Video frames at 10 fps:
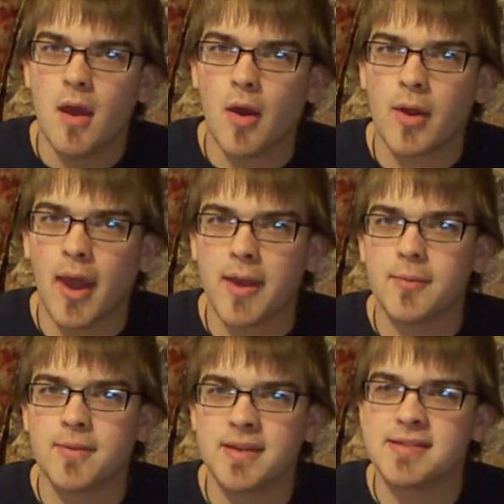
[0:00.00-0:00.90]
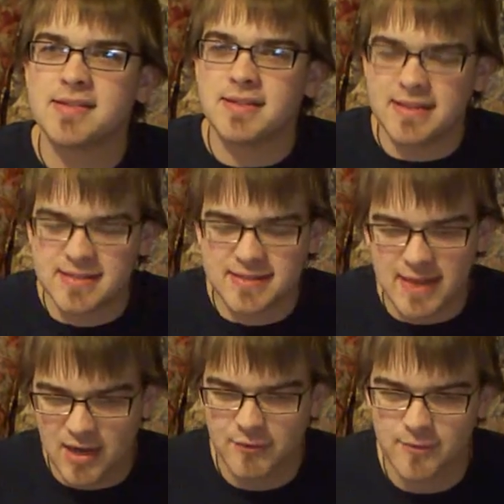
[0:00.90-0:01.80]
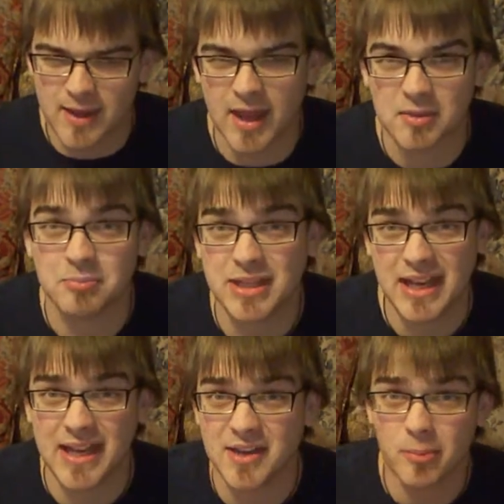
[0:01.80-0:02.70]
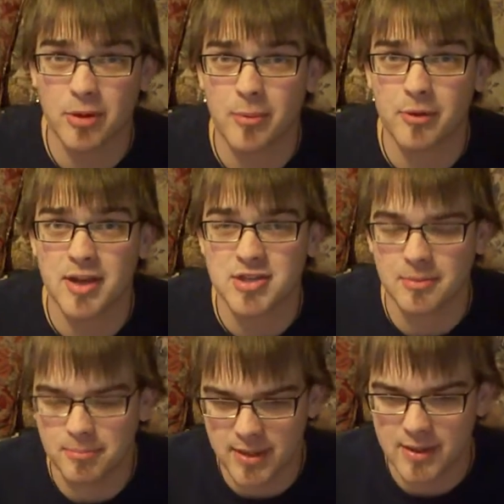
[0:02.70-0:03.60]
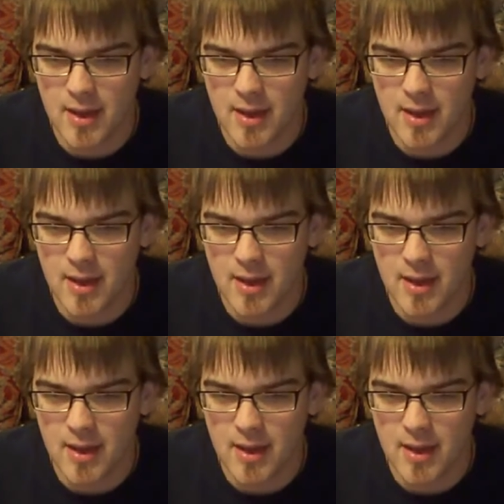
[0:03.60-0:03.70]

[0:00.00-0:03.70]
Okay? This is kind of, again, bleeding into preparation, but